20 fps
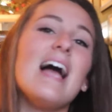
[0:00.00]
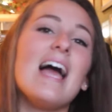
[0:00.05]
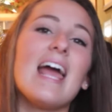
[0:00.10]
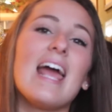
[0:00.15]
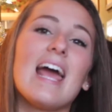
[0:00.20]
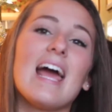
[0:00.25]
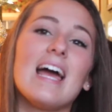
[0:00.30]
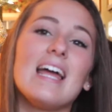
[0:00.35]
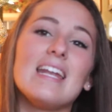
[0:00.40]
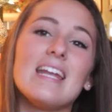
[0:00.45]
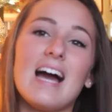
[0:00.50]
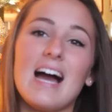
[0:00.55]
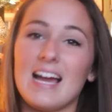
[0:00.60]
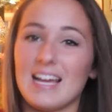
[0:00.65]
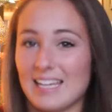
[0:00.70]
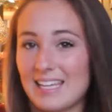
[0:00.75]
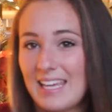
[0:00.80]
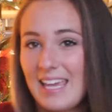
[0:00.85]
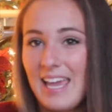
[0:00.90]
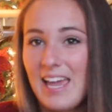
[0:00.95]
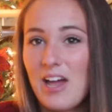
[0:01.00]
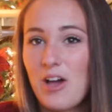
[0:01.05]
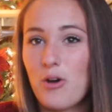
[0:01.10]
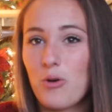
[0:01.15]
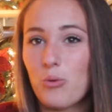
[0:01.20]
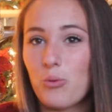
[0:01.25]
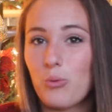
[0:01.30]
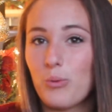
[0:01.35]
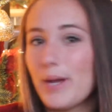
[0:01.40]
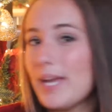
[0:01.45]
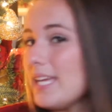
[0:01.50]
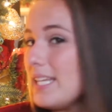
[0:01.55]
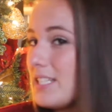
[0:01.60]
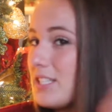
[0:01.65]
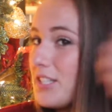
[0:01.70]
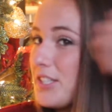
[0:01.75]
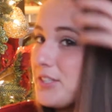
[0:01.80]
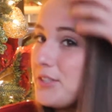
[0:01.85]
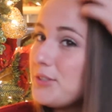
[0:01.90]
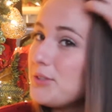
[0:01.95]
And I can't
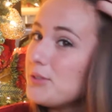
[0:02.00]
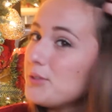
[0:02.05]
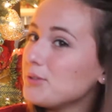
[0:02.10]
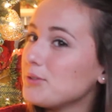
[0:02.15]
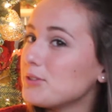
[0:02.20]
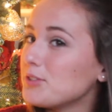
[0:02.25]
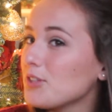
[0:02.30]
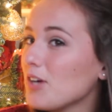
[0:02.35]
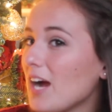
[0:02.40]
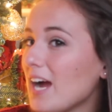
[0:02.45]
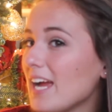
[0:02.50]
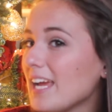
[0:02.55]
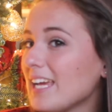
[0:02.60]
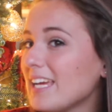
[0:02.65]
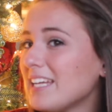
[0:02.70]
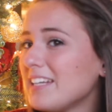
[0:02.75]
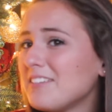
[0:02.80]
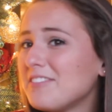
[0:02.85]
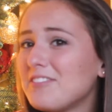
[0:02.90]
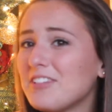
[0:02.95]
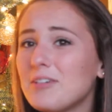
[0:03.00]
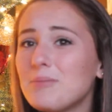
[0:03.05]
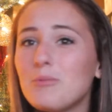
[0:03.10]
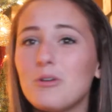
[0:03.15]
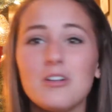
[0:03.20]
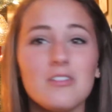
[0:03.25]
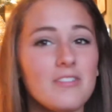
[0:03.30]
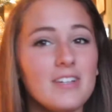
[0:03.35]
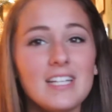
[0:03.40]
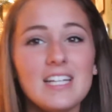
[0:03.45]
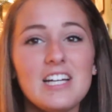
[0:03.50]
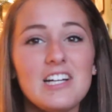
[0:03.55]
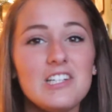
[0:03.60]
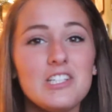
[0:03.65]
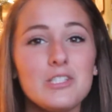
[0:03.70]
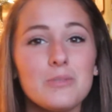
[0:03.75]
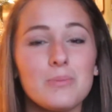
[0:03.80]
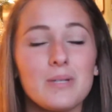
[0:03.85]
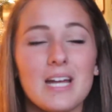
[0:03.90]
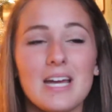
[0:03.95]
wait to try and film more
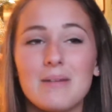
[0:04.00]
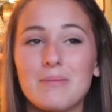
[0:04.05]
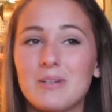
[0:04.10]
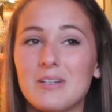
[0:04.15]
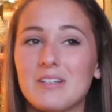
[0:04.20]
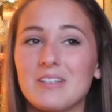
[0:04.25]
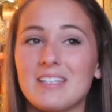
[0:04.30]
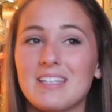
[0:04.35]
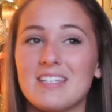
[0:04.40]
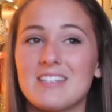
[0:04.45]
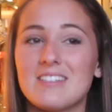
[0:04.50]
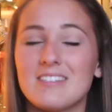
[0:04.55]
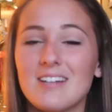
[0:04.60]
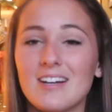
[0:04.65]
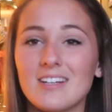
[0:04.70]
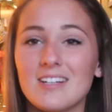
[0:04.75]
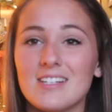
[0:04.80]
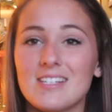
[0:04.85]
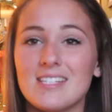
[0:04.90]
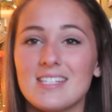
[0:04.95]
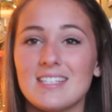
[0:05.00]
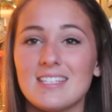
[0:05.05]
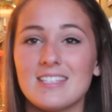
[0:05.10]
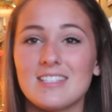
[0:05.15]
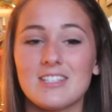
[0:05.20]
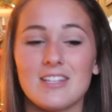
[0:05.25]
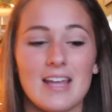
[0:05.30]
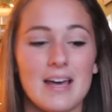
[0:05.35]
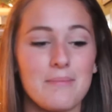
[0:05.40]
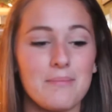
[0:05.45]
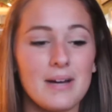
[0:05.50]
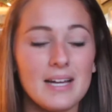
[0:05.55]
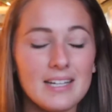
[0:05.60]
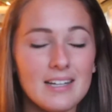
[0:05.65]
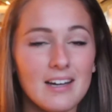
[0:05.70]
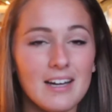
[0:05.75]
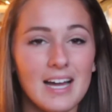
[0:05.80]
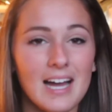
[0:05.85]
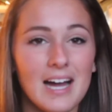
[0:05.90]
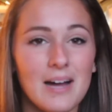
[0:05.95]
videos, but I'm currently in soccer season, so that might
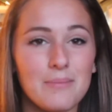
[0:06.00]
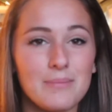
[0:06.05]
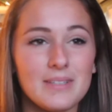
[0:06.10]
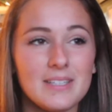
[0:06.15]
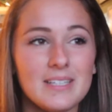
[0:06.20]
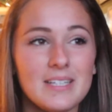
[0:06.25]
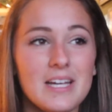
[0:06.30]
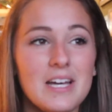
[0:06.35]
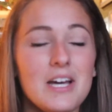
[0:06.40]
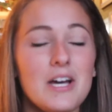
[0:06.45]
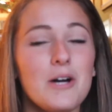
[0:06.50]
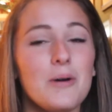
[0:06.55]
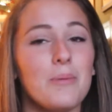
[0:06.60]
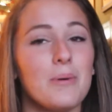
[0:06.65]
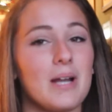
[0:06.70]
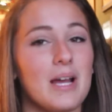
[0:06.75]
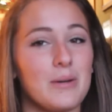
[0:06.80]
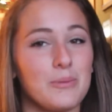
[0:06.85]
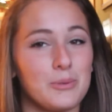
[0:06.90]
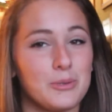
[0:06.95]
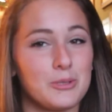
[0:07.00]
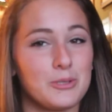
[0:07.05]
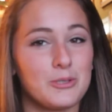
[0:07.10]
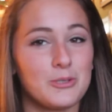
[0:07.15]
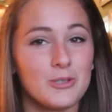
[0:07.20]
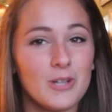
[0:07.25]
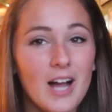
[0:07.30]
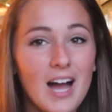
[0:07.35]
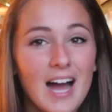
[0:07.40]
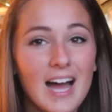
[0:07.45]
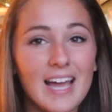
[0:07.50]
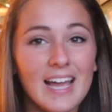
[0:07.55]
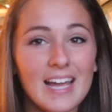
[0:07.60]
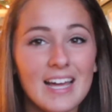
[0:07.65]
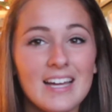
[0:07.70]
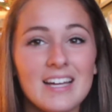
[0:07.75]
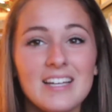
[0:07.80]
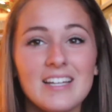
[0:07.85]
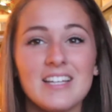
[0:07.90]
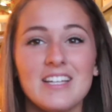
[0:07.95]
not happen, but I will
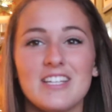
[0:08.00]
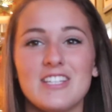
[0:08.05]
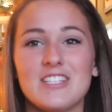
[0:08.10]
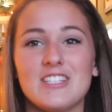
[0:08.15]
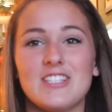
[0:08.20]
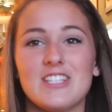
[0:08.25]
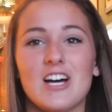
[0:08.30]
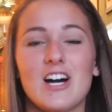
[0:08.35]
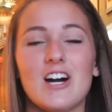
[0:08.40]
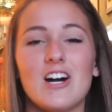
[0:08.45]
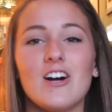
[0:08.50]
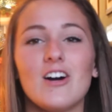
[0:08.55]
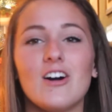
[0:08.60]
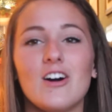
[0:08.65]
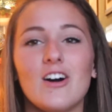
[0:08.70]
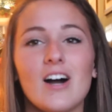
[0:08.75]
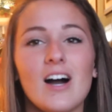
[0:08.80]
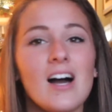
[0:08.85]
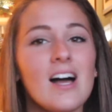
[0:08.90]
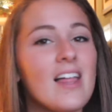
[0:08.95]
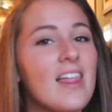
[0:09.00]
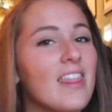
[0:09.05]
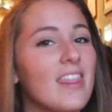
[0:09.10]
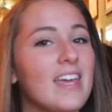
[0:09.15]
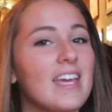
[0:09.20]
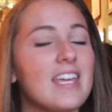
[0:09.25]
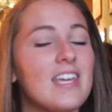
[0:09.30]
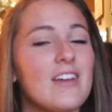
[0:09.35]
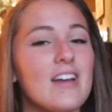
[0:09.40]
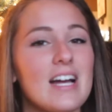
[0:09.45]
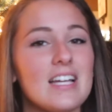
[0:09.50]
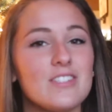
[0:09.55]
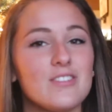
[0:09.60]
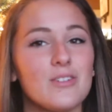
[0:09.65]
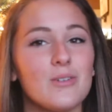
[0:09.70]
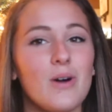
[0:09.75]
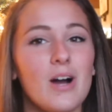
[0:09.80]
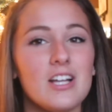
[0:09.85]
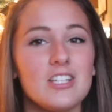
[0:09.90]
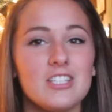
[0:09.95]
try. So thank you guys
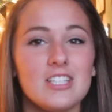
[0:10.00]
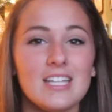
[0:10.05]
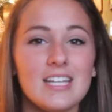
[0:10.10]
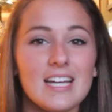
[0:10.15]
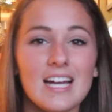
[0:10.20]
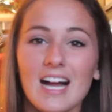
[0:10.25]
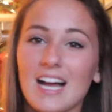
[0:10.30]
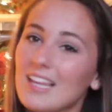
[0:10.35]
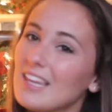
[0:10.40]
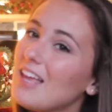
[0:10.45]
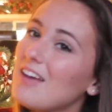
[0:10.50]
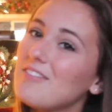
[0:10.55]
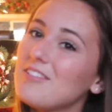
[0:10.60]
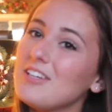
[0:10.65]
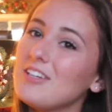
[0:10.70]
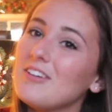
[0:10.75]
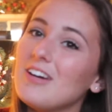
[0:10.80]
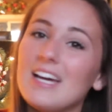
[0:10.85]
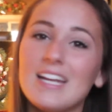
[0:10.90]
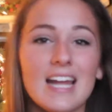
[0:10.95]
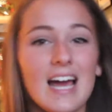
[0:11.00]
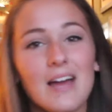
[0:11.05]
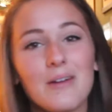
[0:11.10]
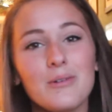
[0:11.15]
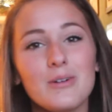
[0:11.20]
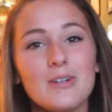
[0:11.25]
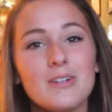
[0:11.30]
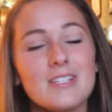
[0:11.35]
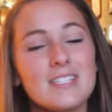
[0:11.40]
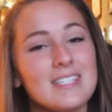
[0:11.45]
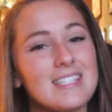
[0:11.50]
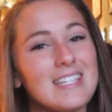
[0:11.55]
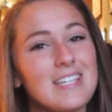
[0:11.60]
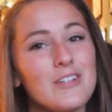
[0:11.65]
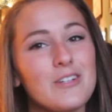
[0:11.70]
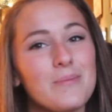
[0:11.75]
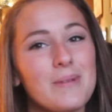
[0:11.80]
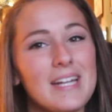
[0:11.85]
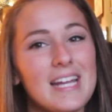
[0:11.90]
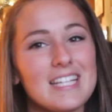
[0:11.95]
for watching. I love you and I will see
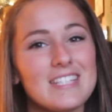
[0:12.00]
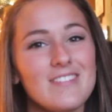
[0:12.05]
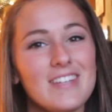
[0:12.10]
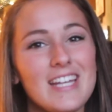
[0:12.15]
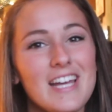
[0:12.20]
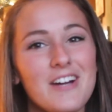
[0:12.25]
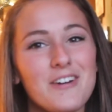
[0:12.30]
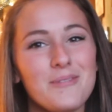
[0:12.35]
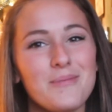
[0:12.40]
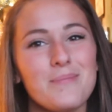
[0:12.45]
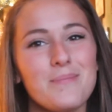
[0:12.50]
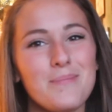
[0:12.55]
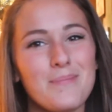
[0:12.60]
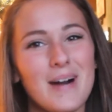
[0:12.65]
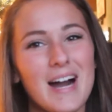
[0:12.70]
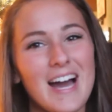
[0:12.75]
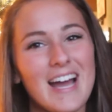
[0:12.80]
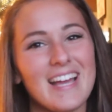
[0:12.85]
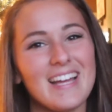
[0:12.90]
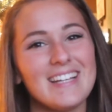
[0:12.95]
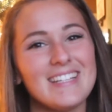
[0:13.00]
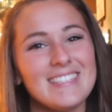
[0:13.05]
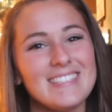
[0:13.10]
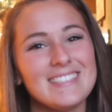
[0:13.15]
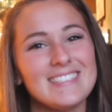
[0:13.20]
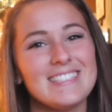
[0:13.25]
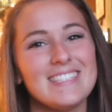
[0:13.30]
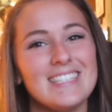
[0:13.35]
you in my next video. Bye.